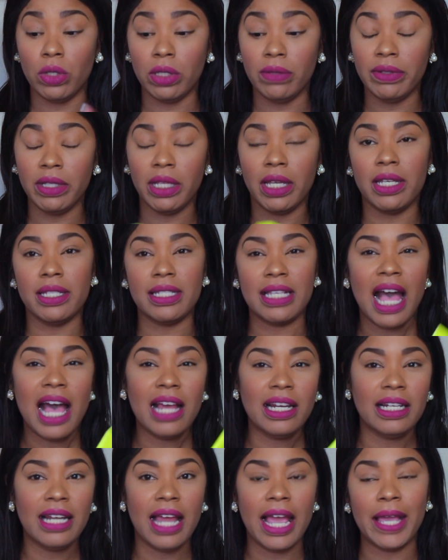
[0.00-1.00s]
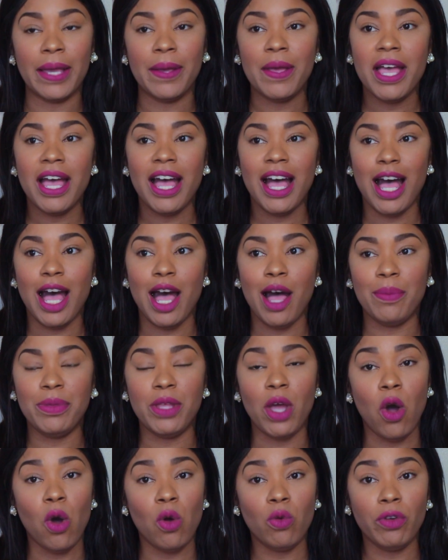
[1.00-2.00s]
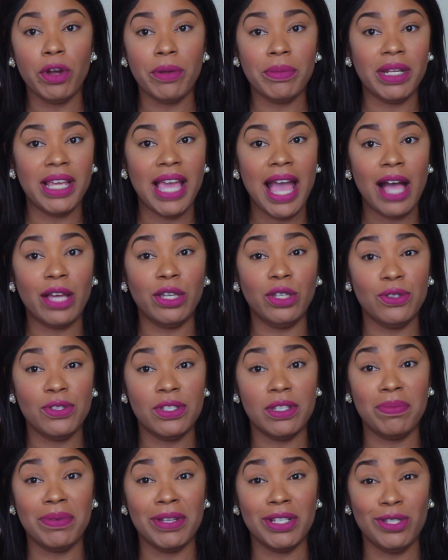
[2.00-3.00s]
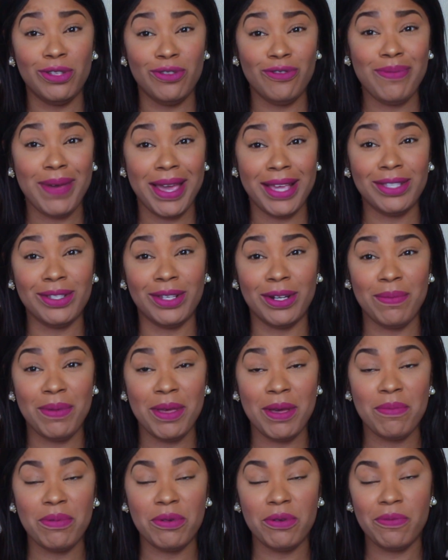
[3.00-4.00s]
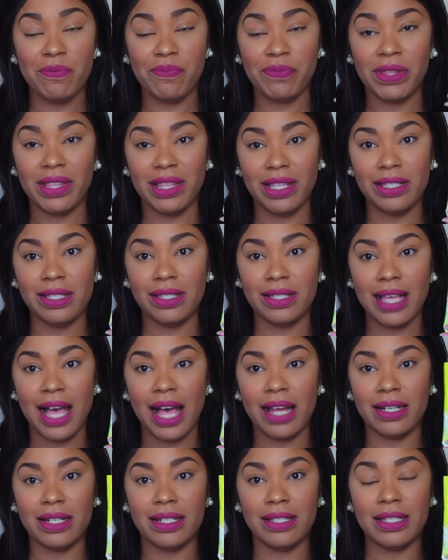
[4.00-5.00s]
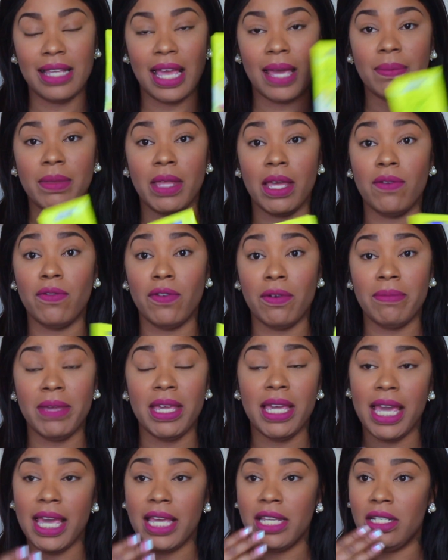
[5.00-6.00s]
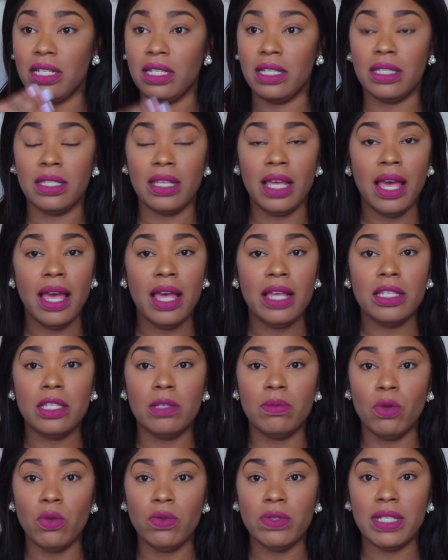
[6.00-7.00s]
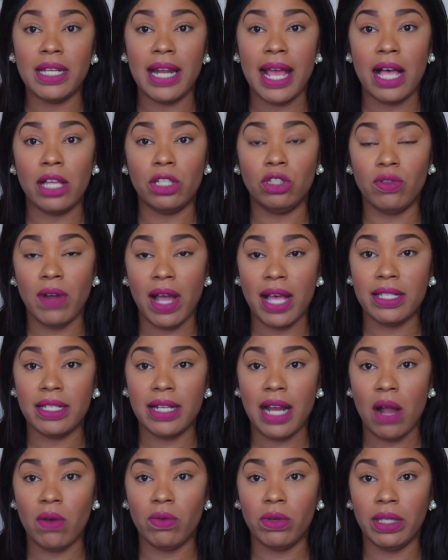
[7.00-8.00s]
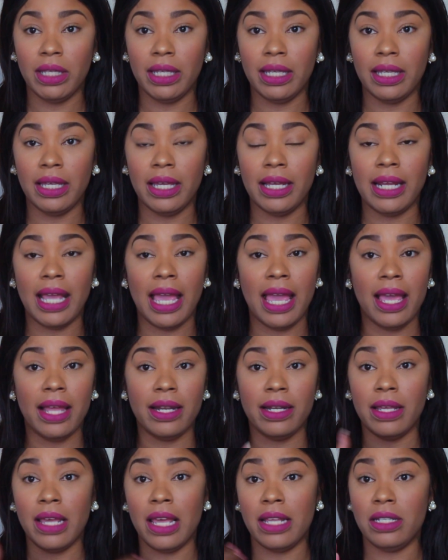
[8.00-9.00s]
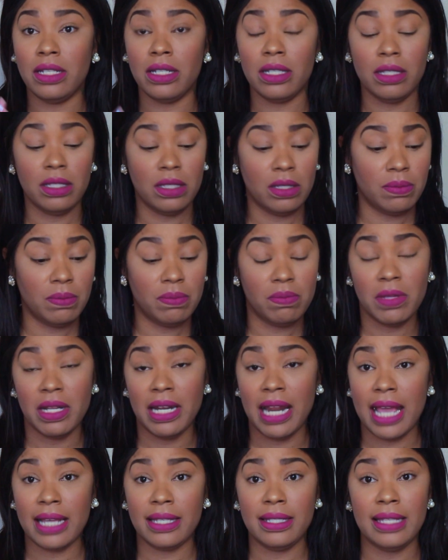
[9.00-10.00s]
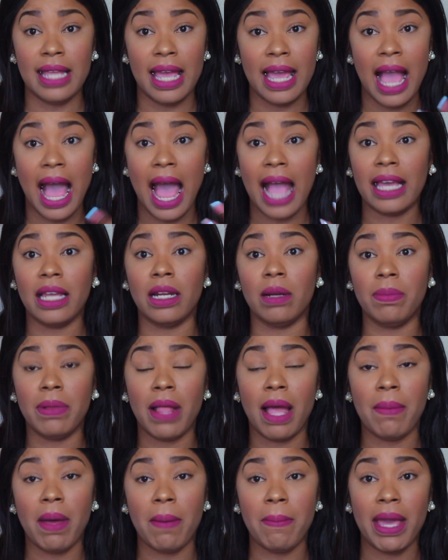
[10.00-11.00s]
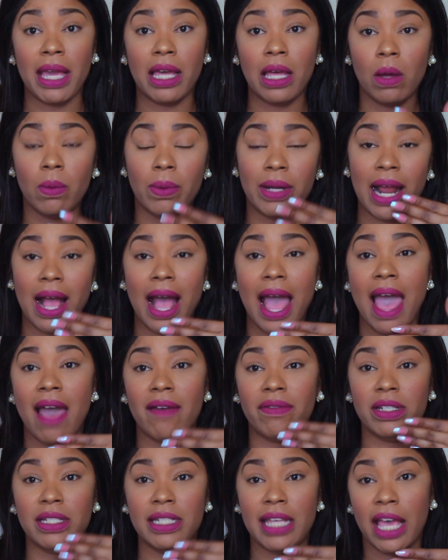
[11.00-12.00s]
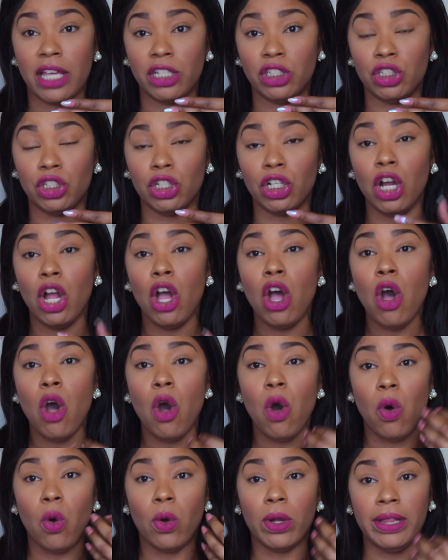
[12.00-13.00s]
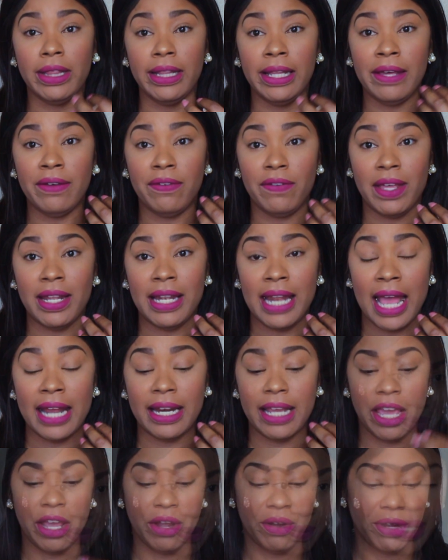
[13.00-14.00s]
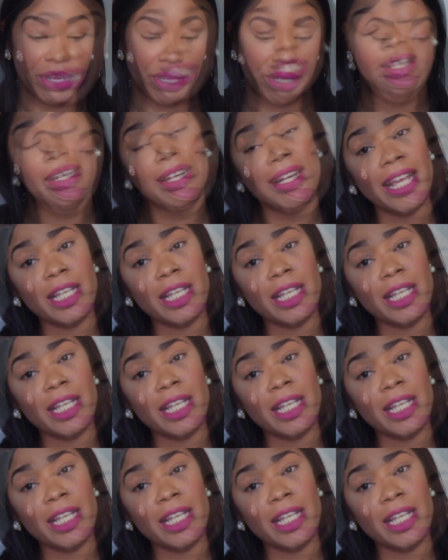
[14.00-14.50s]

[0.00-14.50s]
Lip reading: really good. It's kind of like the old remedy how you used to put toothpaste on a pimple. This is kind of the same thing for me. It just smooths it out, dries it out really good, and it just, the next day I can apply my makeup without having texture or lift in that area. So the